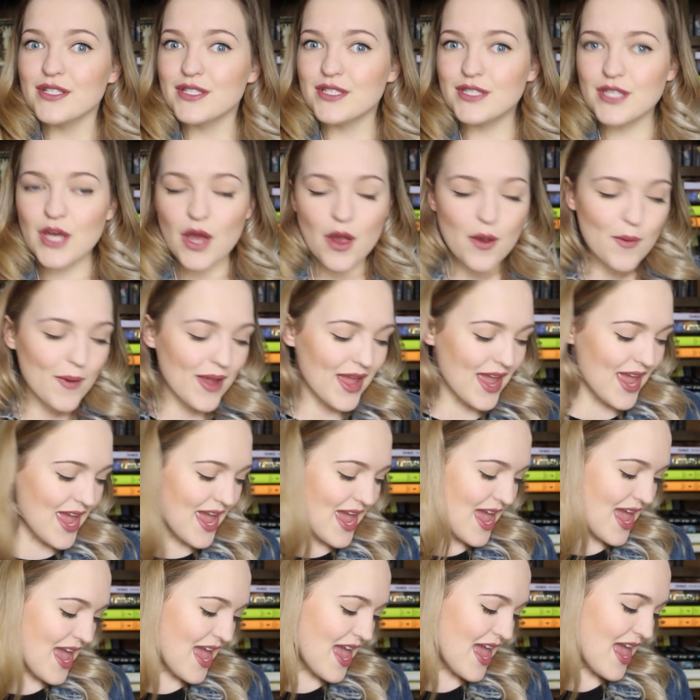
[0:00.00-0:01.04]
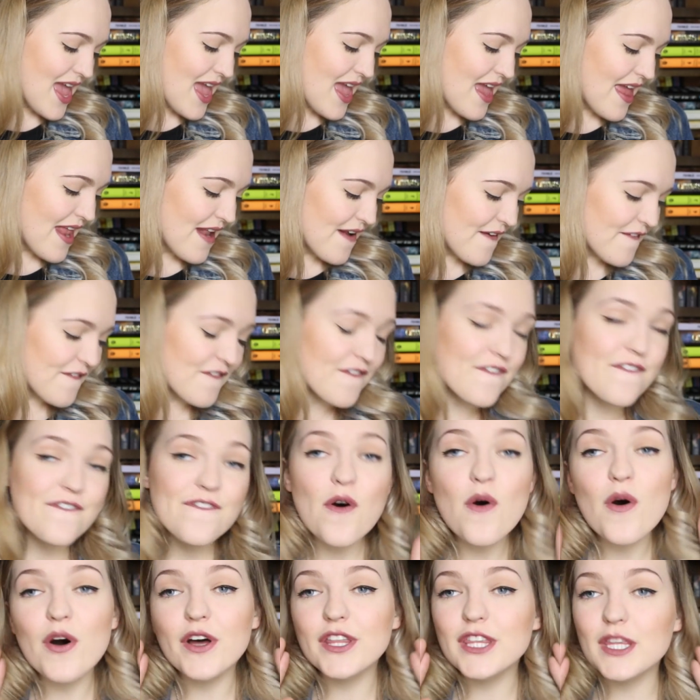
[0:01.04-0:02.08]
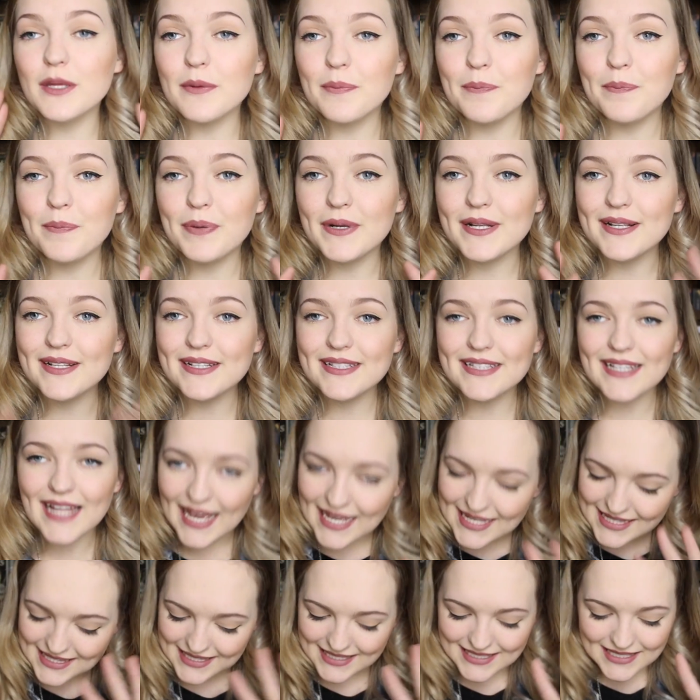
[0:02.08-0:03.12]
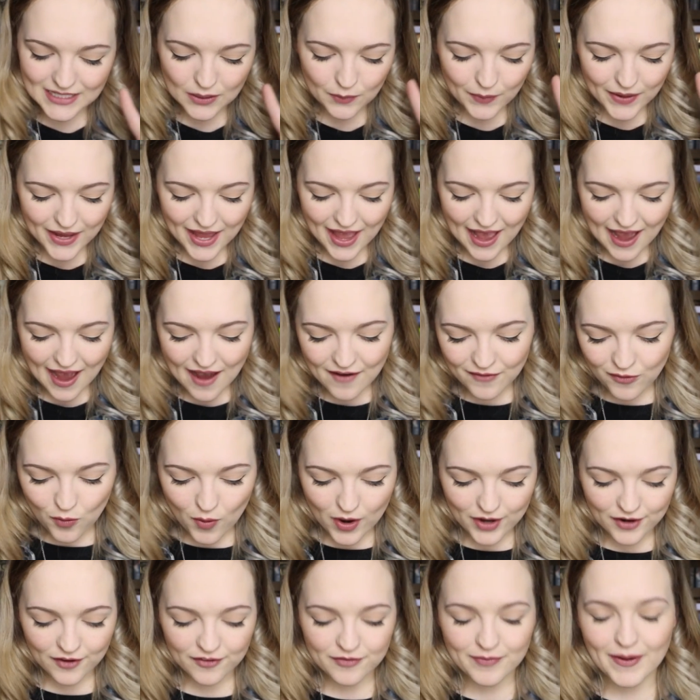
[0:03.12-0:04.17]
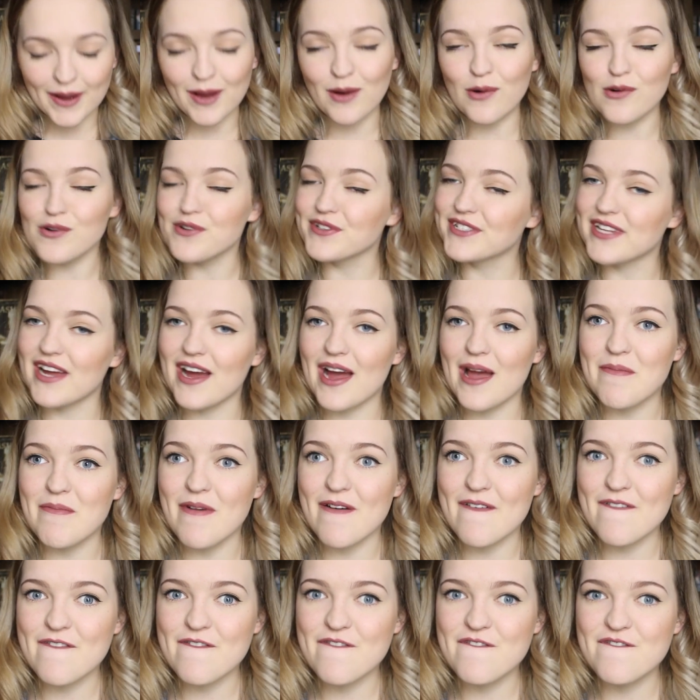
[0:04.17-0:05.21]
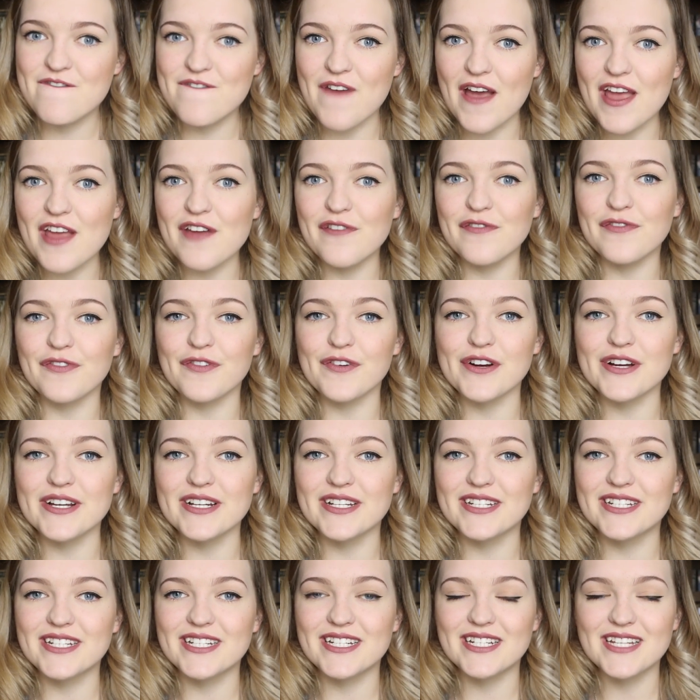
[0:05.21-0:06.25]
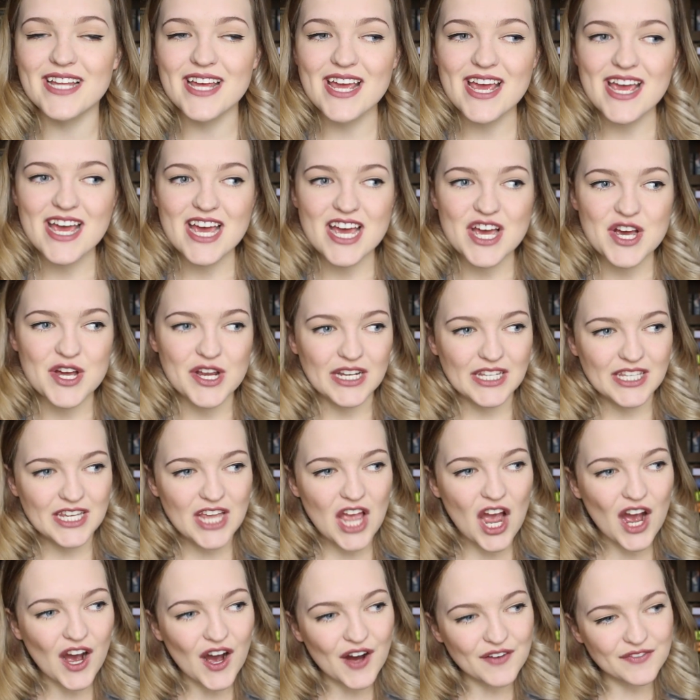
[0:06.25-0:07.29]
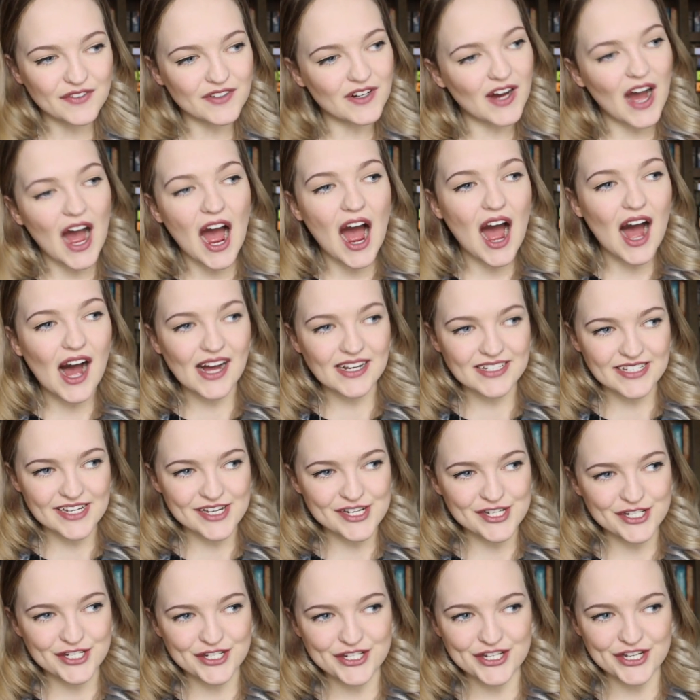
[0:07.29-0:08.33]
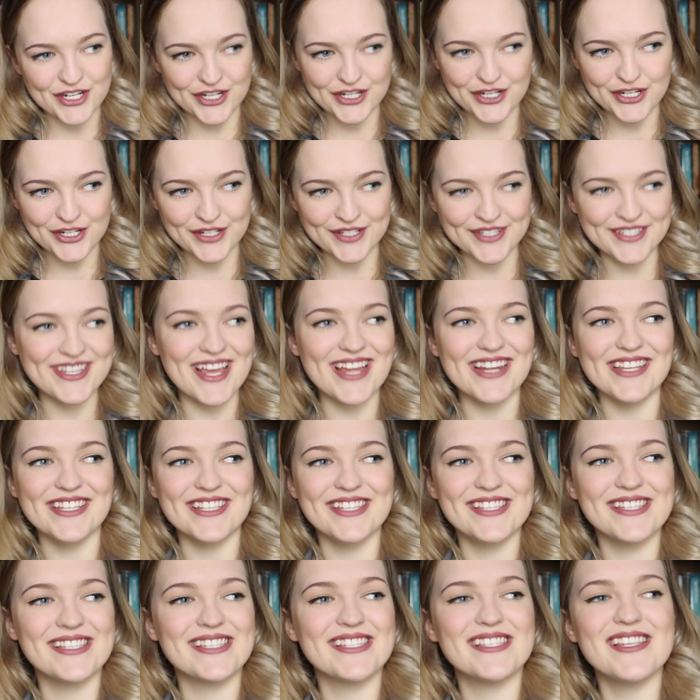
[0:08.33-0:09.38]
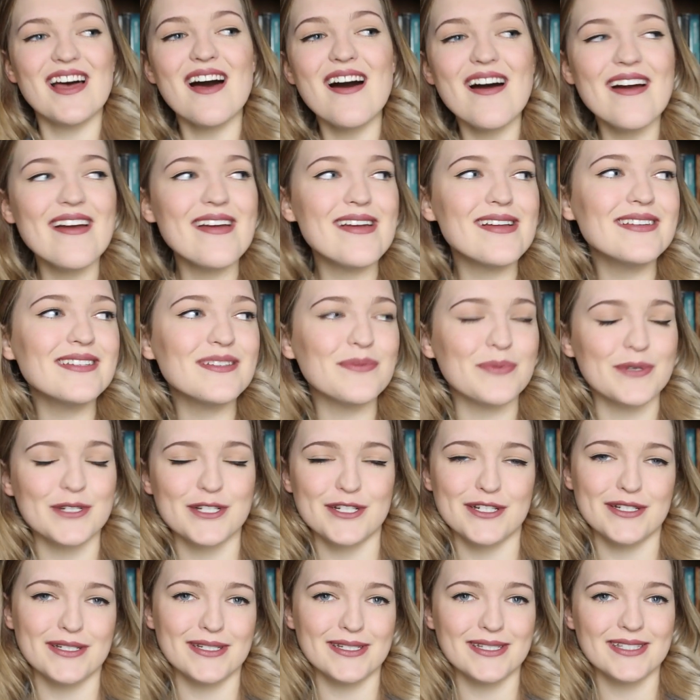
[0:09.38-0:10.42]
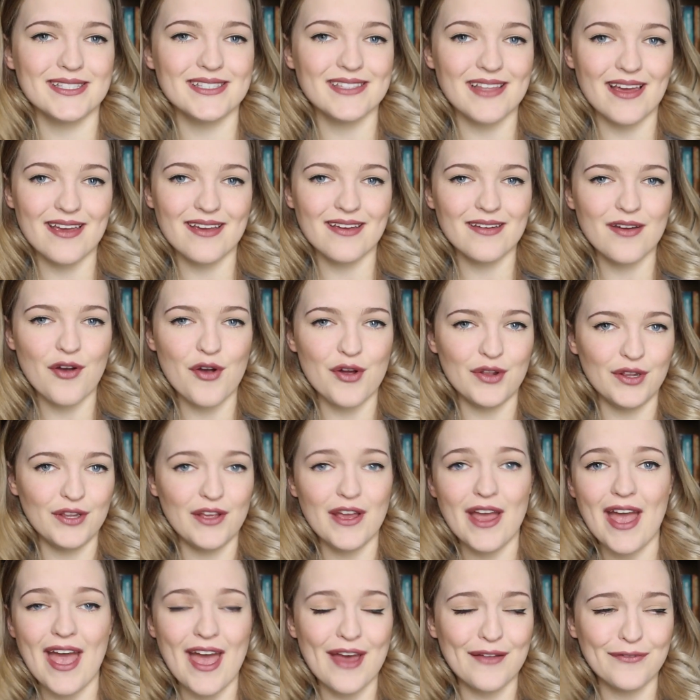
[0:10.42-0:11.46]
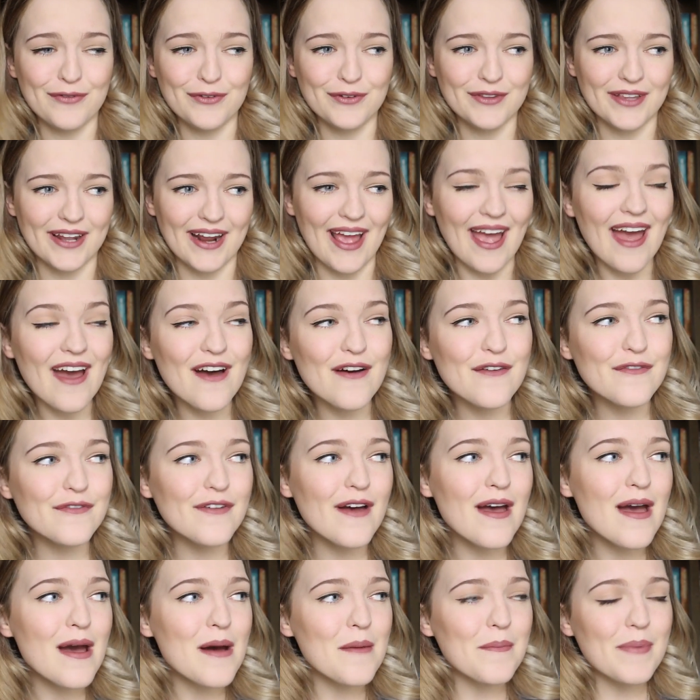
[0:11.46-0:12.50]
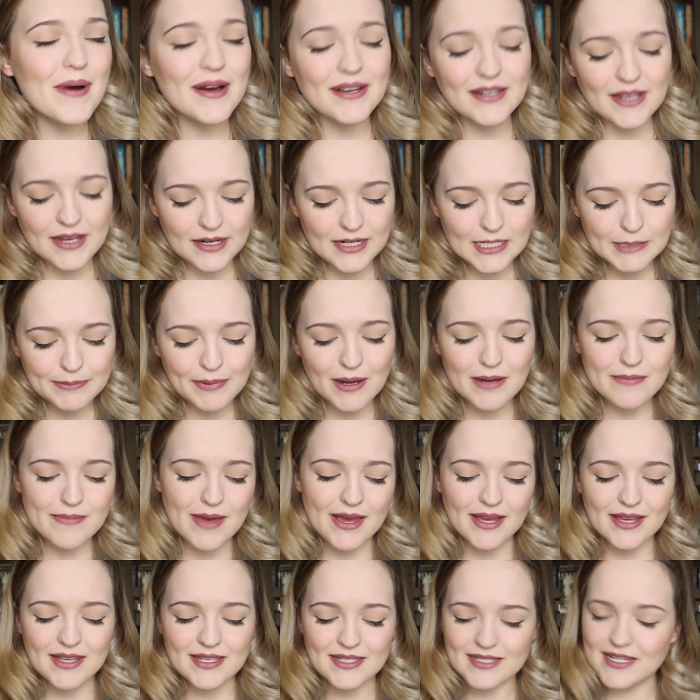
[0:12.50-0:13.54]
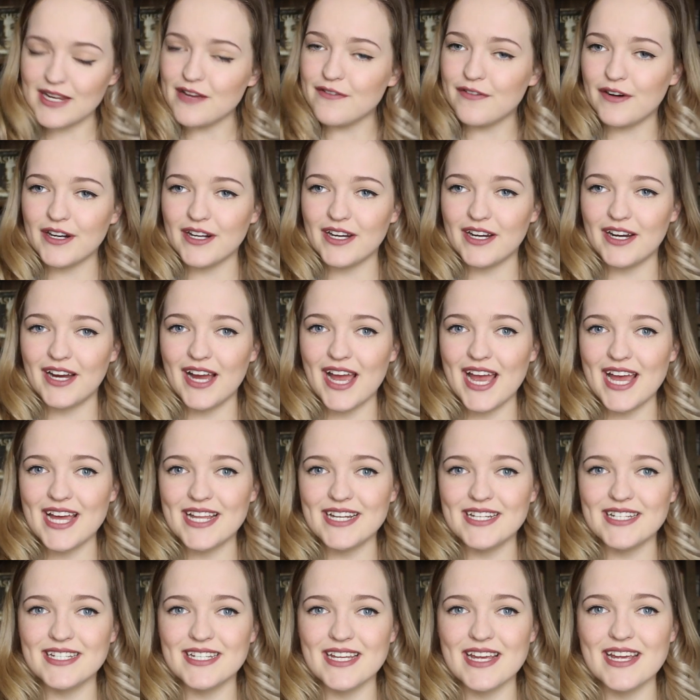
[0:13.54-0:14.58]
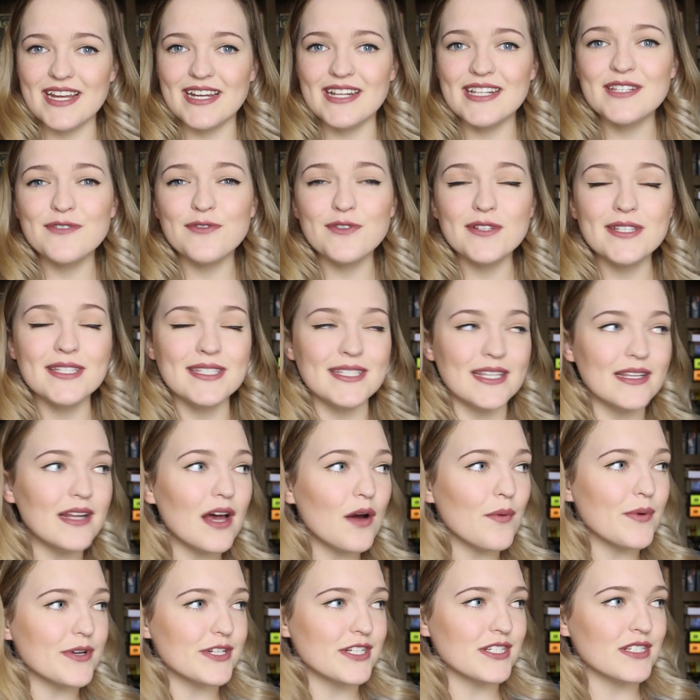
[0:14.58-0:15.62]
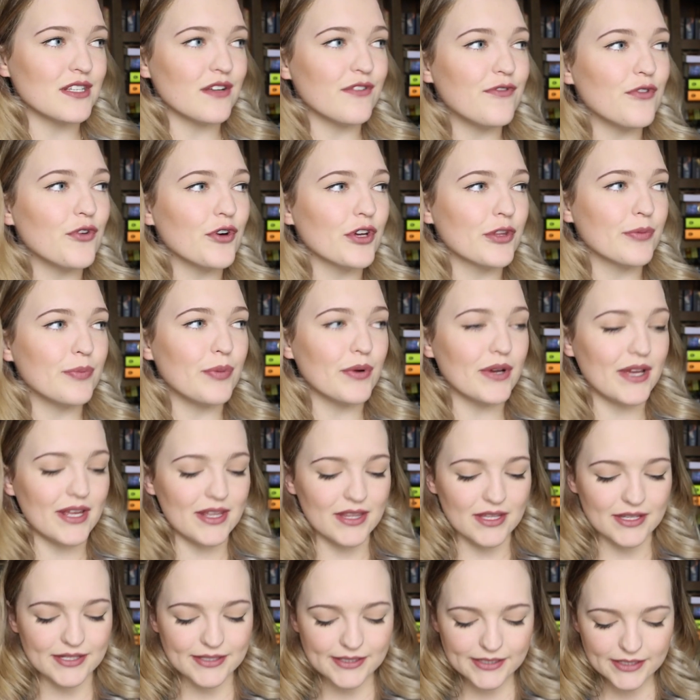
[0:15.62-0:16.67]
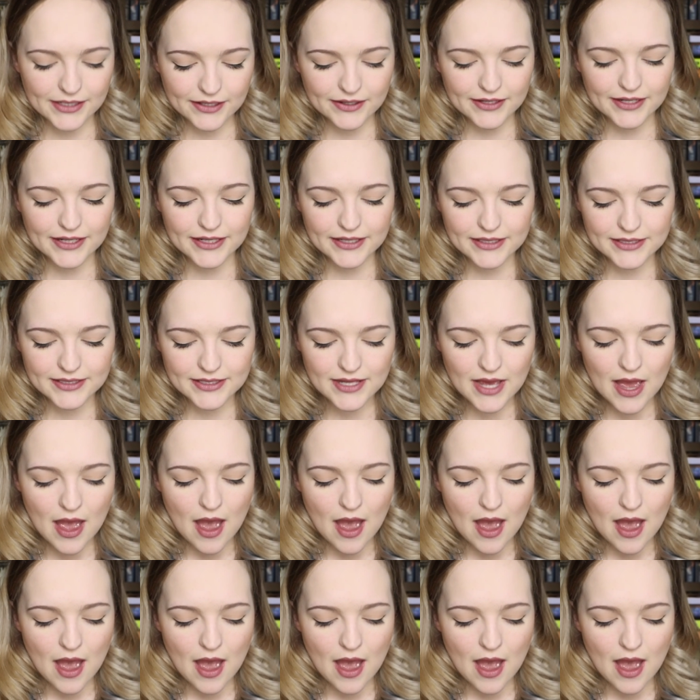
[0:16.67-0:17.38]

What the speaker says: So in fourth place, we have one of my all-time favorite cover art editions that is signed, which is like only a handful that I have, but it is by Maggie Stiefvater, and it is for Sinner, which is the fourth book in the series.